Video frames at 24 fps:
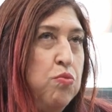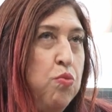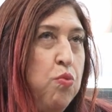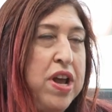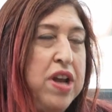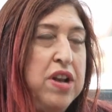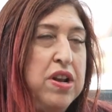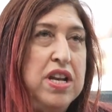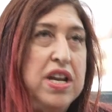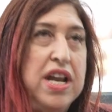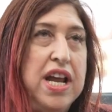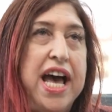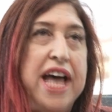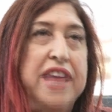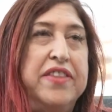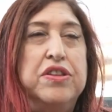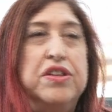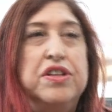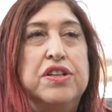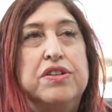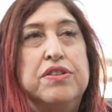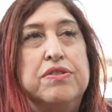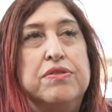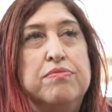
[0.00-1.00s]
when
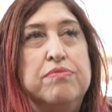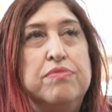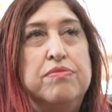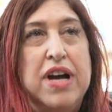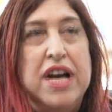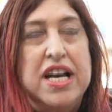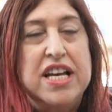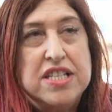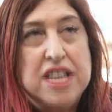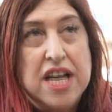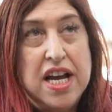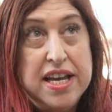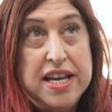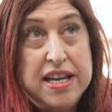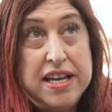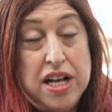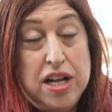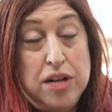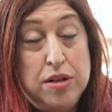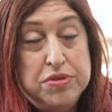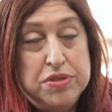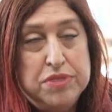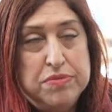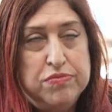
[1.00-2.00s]
at the as I
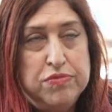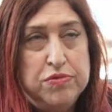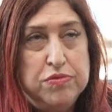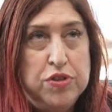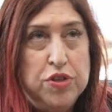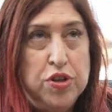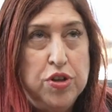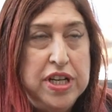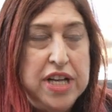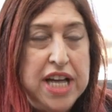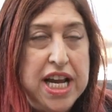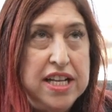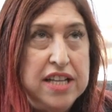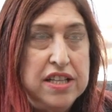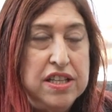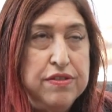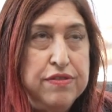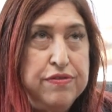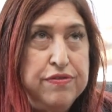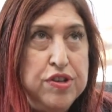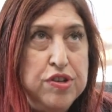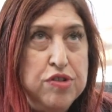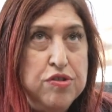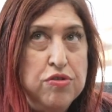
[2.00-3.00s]
helped
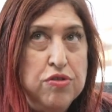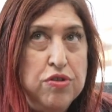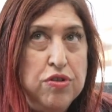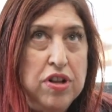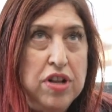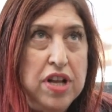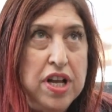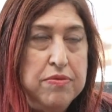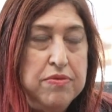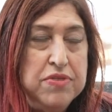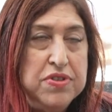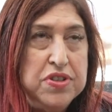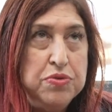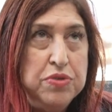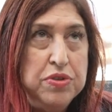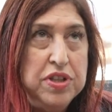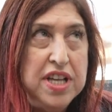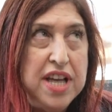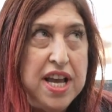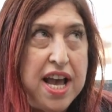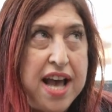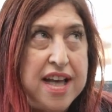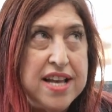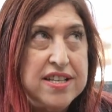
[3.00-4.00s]
create the funeral, I was
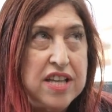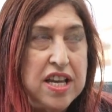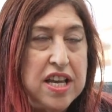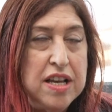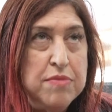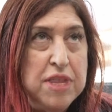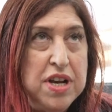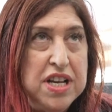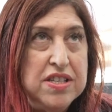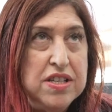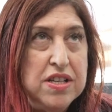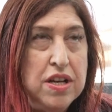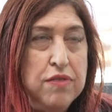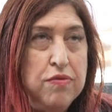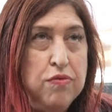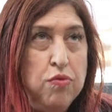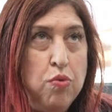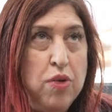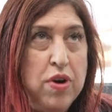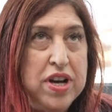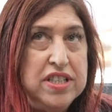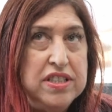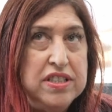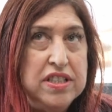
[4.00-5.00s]
really asking
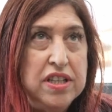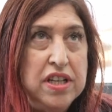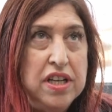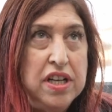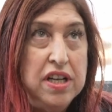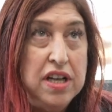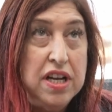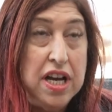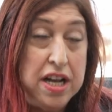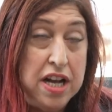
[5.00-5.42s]
myself, "What?"